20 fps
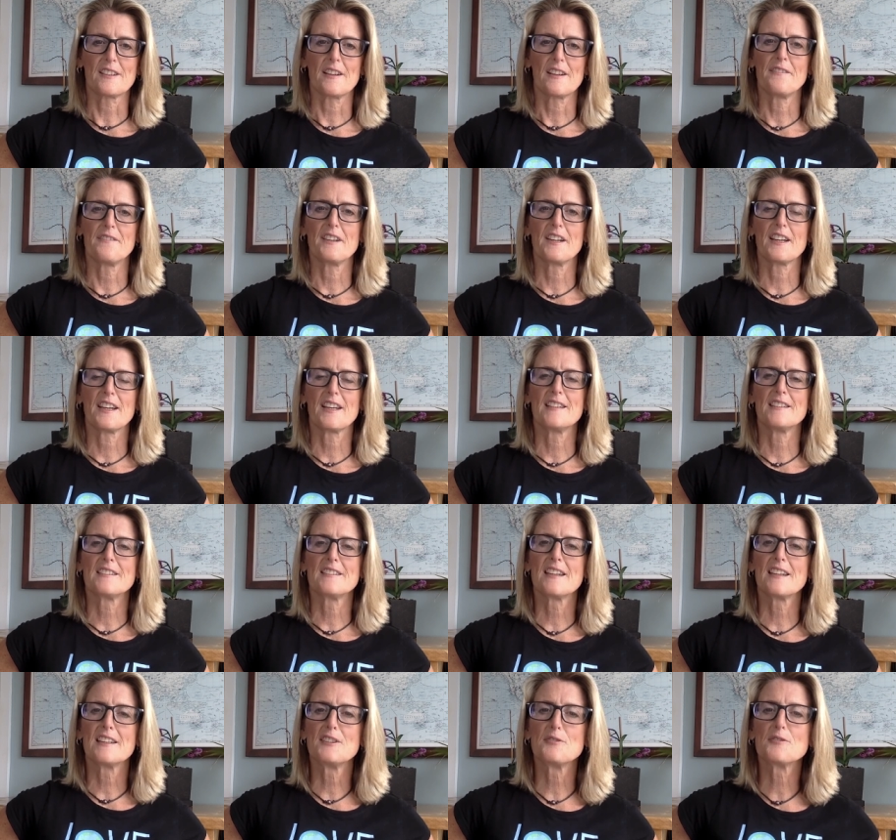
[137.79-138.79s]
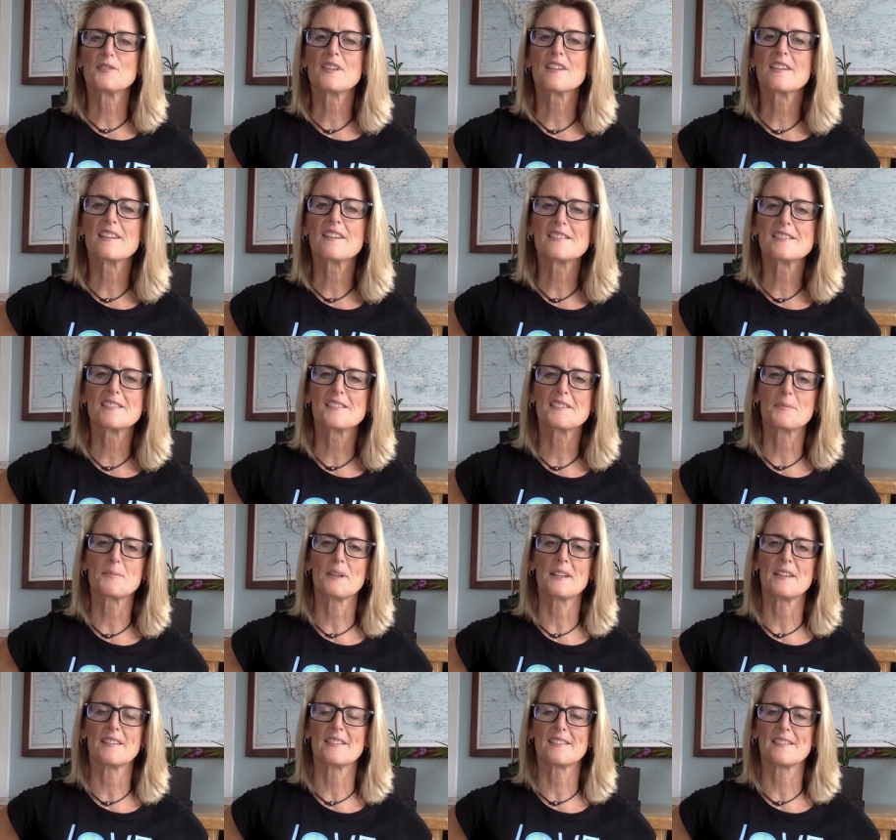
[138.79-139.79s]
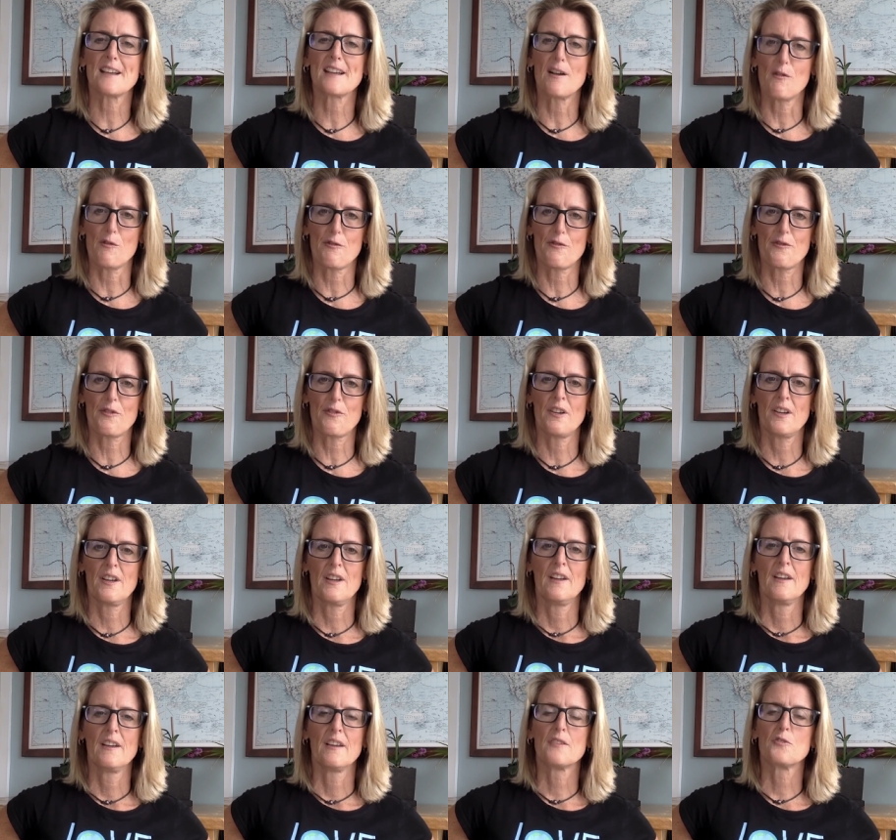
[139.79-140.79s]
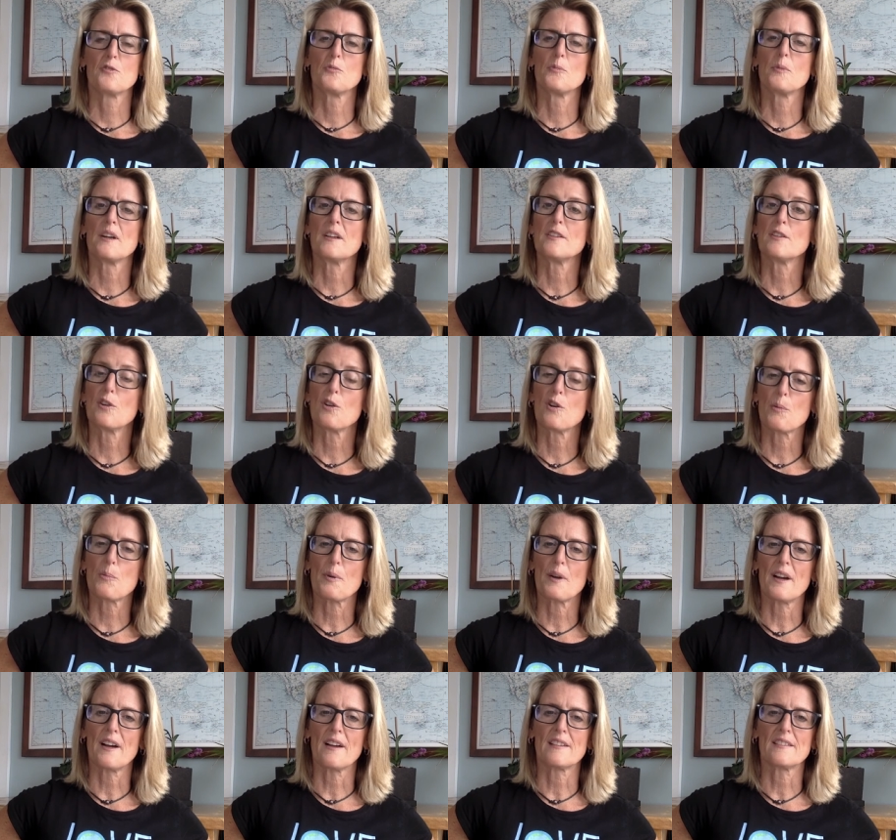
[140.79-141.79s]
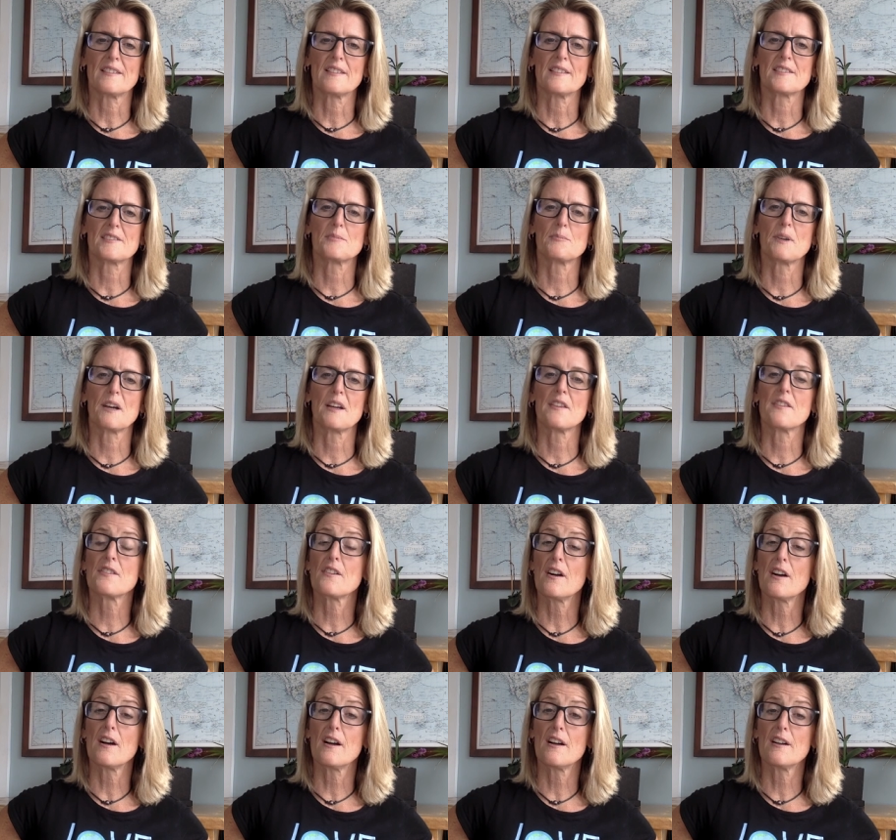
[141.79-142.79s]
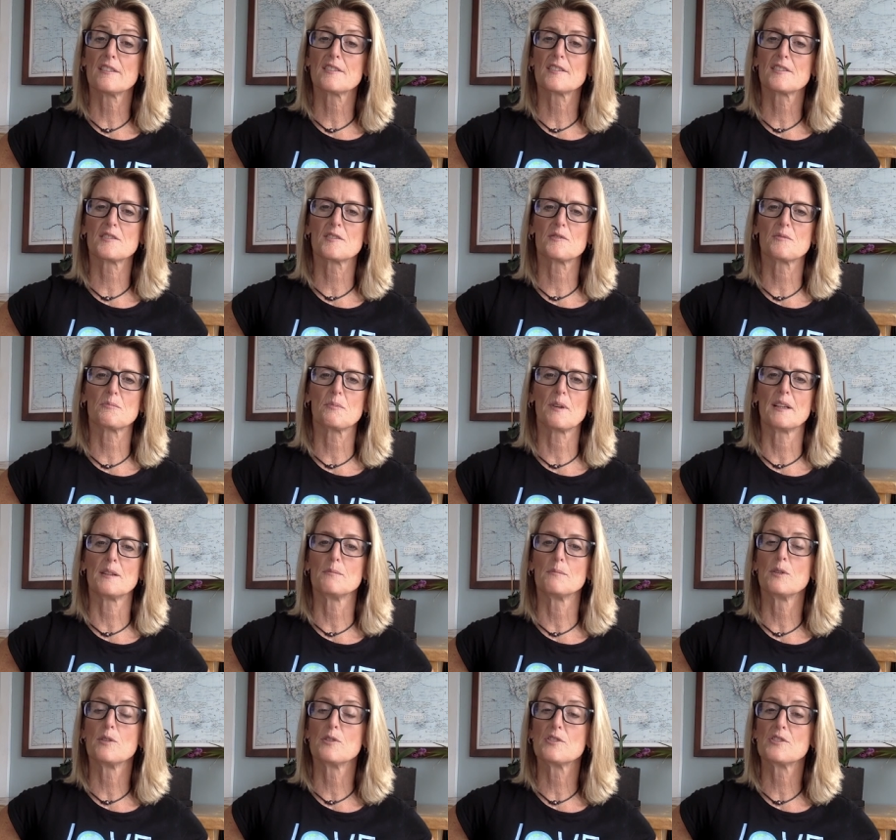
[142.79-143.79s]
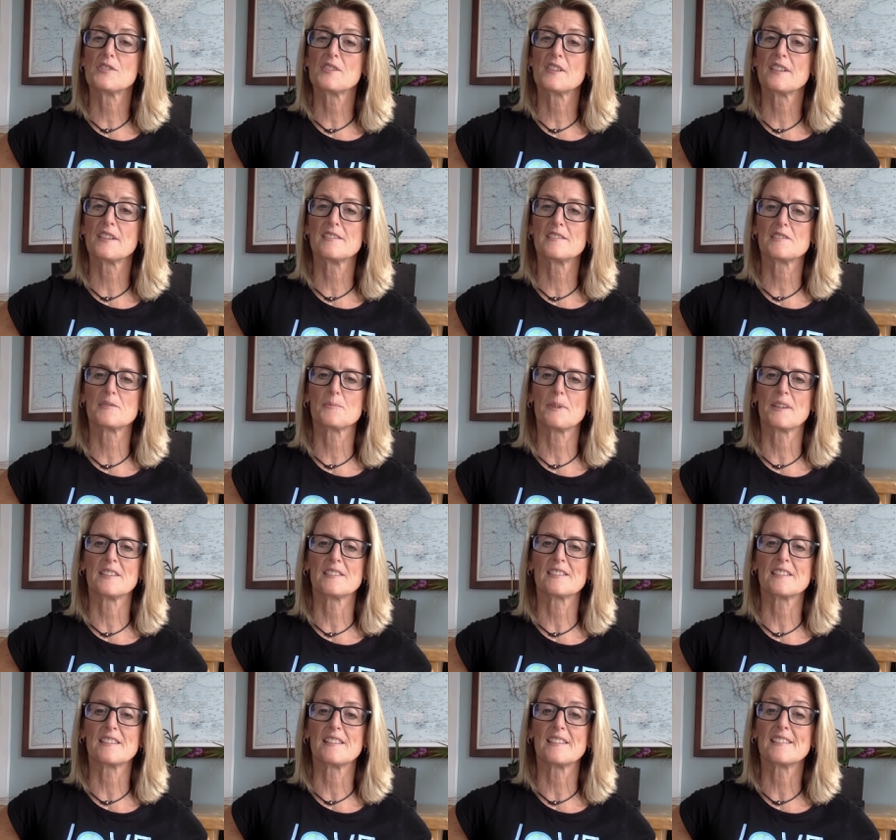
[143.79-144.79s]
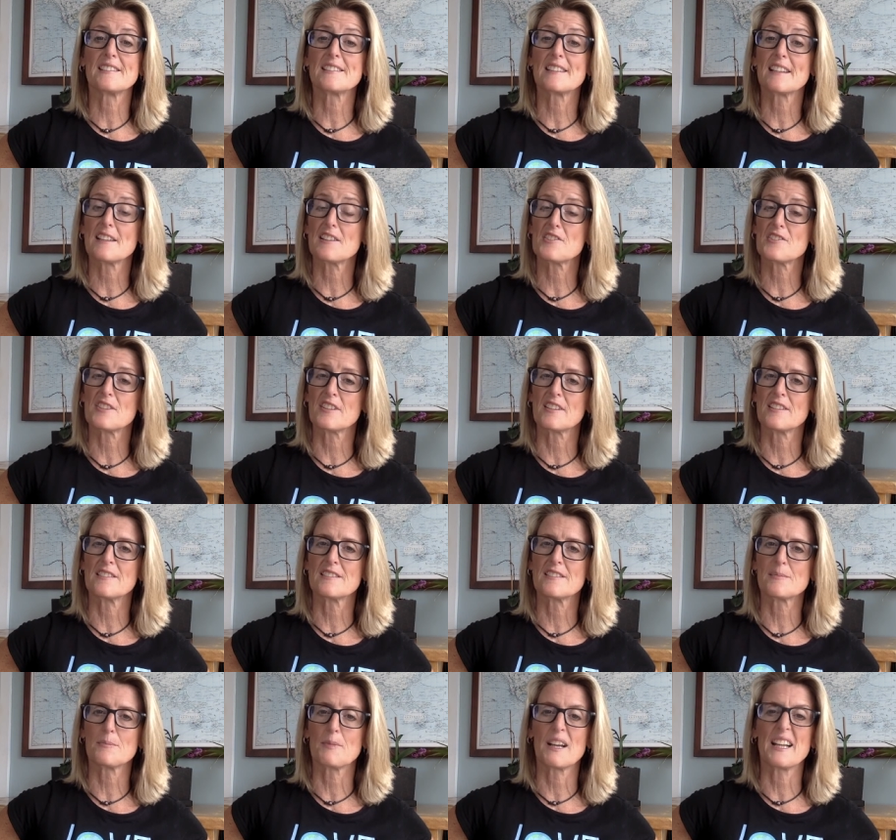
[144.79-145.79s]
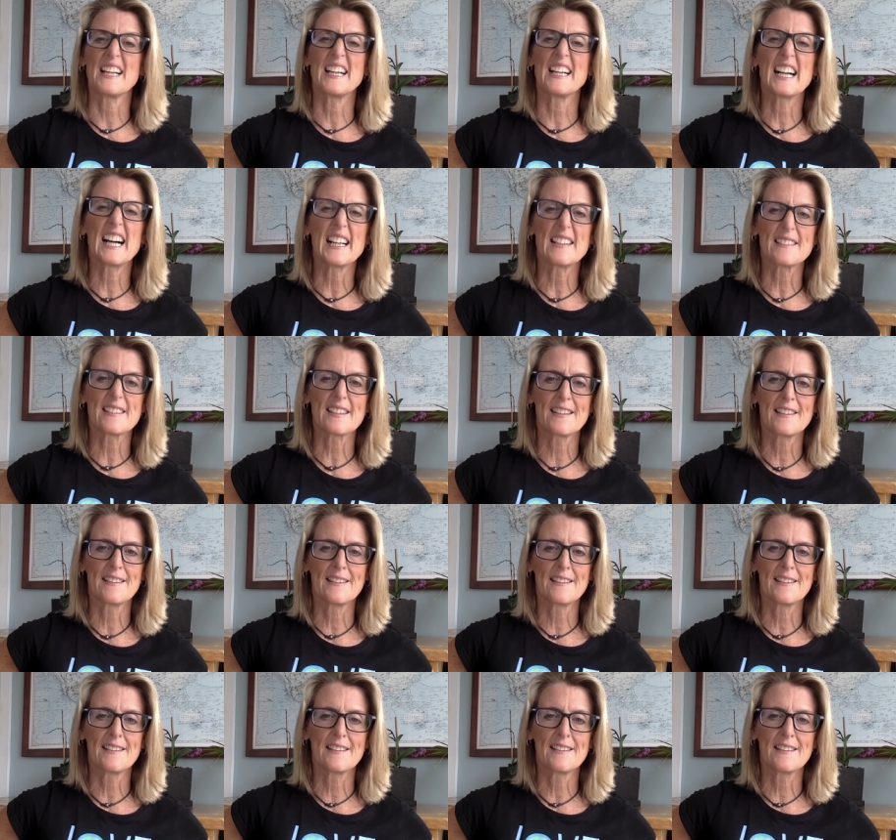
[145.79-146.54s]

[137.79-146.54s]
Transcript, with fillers: I've continued to listen to myself through my yoga practice my thoughts, my emotions, my sensations, my gut,